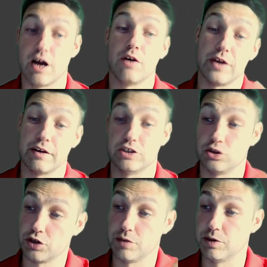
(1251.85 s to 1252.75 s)
oh yeah, it's
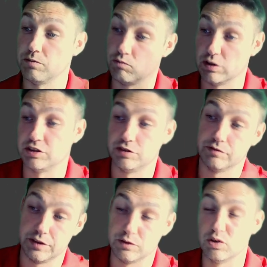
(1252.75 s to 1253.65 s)
document
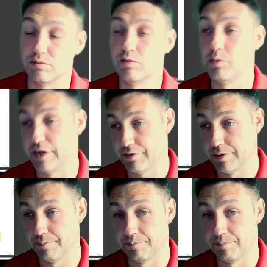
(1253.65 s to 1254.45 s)
1234 or whatever.